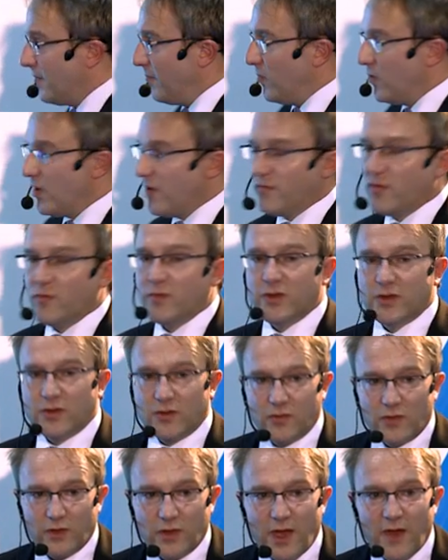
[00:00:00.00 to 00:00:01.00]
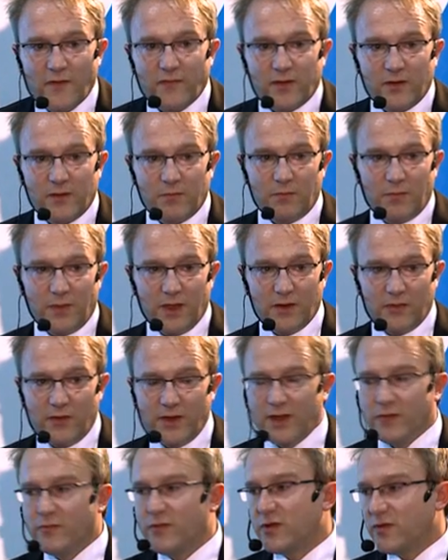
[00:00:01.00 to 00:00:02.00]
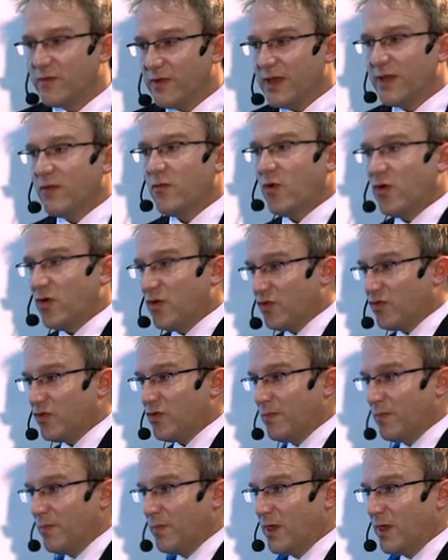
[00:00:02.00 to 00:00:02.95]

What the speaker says: you have to be sure you have an ingredient which really works